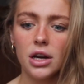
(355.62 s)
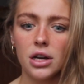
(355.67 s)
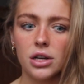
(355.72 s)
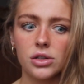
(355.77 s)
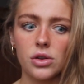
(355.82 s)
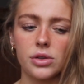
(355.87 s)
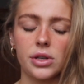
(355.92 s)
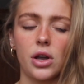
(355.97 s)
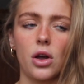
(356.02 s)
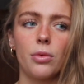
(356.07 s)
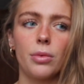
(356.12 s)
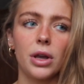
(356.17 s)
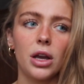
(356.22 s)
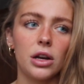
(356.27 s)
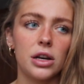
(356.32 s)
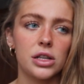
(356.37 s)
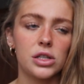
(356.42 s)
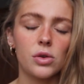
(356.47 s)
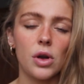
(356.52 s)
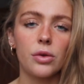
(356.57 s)
So I was like, oh my
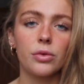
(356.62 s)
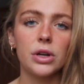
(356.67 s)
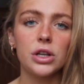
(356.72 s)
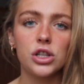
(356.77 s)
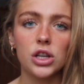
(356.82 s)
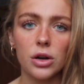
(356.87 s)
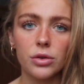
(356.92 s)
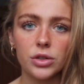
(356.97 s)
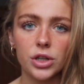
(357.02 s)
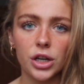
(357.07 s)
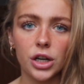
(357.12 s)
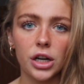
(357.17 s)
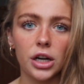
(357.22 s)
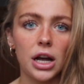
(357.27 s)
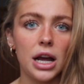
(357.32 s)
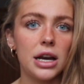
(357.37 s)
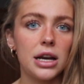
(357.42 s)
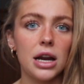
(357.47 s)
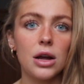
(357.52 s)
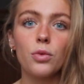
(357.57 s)
goodness. So I reached out to her,
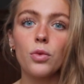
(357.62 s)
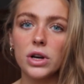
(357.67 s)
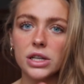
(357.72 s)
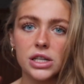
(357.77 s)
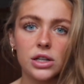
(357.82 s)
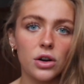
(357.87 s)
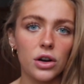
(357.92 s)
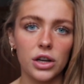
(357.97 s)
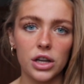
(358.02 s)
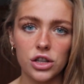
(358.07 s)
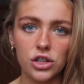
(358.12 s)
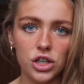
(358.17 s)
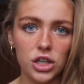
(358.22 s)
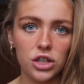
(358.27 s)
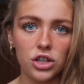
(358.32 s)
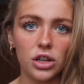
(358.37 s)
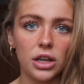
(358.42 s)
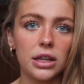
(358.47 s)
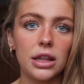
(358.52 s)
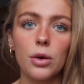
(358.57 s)
and it wasn't on
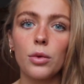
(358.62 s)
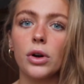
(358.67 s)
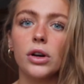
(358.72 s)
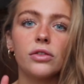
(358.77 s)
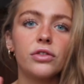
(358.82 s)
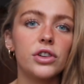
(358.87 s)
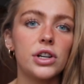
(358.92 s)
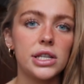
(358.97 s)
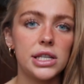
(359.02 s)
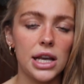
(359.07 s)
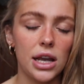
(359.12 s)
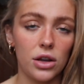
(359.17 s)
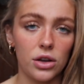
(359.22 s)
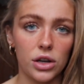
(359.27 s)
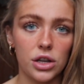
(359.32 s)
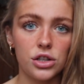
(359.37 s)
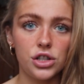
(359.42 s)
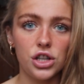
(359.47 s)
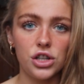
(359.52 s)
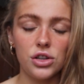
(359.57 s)
Kijiji. Like, they weren't for sale on
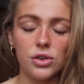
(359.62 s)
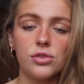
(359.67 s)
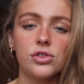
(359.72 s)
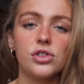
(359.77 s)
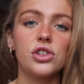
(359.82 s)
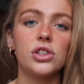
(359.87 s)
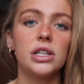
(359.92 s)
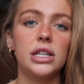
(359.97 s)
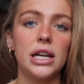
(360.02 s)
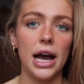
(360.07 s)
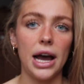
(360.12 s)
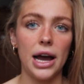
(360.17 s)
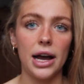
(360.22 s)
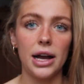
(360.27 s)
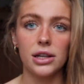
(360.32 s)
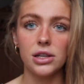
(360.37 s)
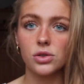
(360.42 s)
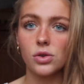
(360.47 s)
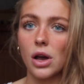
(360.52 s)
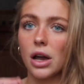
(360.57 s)
Kijiji. It was just
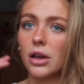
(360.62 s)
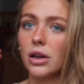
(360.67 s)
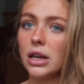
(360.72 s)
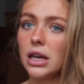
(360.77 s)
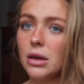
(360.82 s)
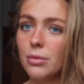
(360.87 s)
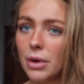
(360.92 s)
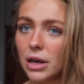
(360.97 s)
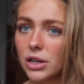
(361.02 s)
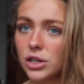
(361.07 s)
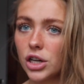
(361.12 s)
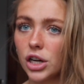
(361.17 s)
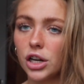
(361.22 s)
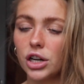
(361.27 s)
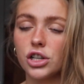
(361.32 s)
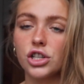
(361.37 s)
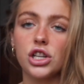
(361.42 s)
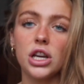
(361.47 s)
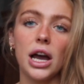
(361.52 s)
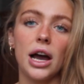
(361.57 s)
ad. So I emailed
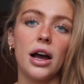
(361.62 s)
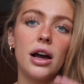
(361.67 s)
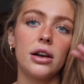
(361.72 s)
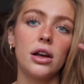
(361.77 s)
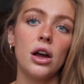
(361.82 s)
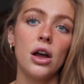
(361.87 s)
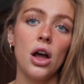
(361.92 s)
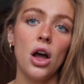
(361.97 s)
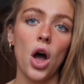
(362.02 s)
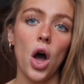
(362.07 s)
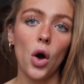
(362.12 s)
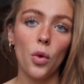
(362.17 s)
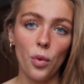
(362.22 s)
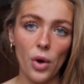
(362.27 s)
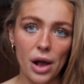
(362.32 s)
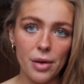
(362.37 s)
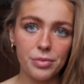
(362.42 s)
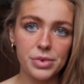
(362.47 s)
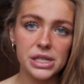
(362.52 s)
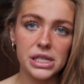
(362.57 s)
her. She had a
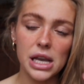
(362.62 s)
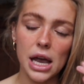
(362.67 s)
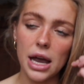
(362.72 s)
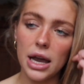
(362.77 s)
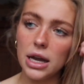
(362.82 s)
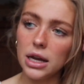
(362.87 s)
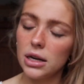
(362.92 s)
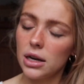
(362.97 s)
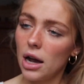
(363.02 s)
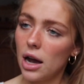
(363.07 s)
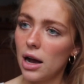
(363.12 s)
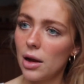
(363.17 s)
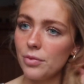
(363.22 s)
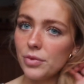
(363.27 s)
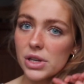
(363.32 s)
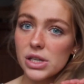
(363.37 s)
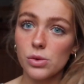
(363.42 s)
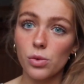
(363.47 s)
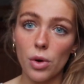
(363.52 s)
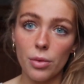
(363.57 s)
website,
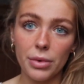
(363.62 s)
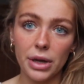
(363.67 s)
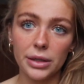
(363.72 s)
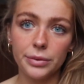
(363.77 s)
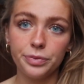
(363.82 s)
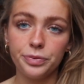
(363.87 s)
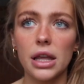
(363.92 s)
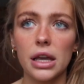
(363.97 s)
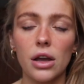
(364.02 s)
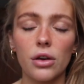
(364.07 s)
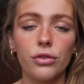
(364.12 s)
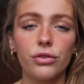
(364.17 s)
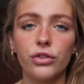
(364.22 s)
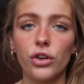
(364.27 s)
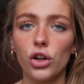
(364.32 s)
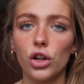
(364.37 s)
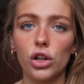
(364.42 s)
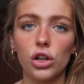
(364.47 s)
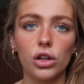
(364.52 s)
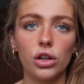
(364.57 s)
this woman, like a
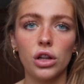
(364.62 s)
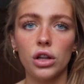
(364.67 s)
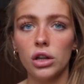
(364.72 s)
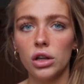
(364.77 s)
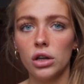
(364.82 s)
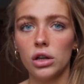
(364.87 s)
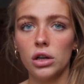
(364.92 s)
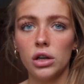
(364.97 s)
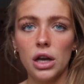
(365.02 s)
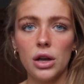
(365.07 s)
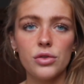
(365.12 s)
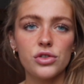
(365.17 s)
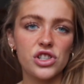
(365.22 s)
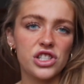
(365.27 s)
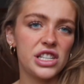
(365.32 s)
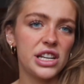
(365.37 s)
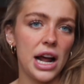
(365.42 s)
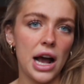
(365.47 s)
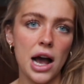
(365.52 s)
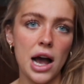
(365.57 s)
full, it was
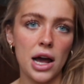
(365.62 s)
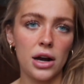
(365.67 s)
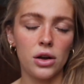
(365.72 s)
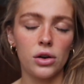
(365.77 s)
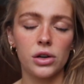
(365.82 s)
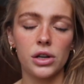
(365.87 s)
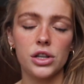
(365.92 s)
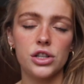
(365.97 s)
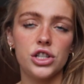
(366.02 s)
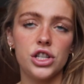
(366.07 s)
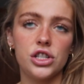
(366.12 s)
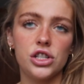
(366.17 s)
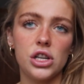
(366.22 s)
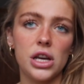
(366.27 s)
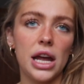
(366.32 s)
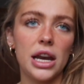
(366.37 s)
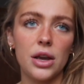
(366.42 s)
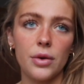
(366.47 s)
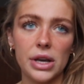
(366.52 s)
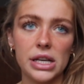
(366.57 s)
just an ad on
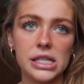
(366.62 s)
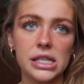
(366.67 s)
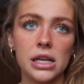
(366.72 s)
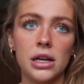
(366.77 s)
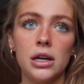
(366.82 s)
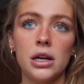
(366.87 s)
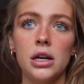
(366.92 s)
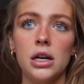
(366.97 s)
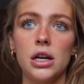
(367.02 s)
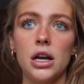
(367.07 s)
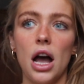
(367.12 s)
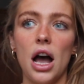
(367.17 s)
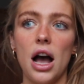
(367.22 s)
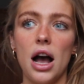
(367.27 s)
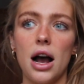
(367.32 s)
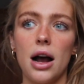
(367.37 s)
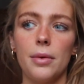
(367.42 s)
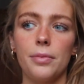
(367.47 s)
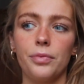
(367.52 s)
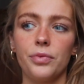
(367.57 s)
Kijiji. Anyways,
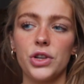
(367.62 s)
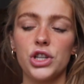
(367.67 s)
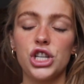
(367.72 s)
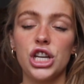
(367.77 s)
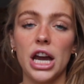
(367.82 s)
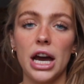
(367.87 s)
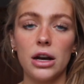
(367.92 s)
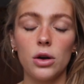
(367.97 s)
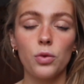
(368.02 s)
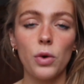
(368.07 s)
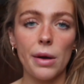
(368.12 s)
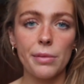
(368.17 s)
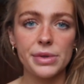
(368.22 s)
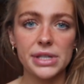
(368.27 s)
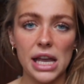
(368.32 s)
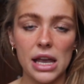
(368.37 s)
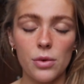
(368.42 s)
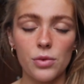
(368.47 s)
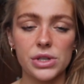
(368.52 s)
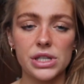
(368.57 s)
she had a
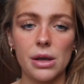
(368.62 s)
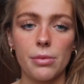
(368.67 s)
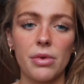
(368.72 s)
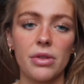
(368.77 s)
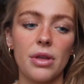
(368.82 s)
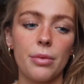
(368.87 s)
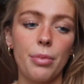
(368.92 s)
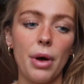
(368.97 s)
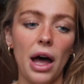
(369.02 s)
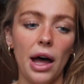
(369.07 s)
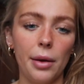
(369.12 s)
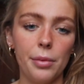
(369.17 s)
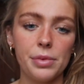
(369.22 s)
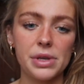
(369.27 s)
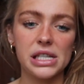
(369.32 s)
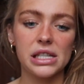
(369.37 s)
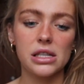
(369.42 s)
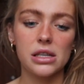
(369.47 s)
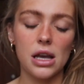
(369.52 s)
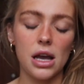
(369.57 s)
website with some of the
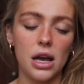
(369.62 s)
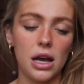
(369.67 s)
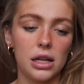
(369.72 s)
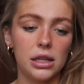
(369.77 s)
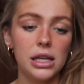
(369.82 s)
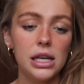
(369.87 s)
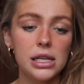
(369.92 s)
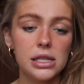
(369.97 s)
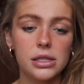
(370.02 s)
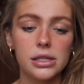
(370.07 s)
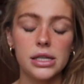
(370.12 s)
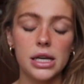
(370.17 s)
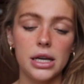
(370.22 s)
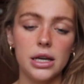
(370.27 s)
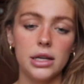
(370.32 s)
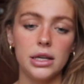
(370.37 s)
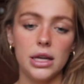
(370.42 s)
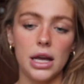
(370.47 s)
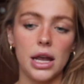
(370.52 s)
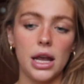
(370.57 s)
pups
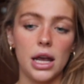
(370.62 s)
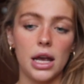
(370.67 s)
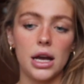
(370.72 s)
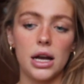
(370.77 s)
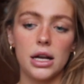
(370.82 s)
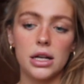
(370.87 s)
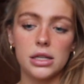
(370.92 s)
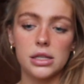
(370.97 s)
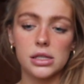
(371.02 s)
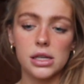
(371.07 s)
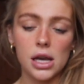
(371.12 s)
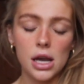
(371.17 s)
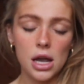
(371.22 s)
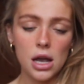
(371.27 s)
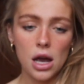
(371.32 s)
listed, and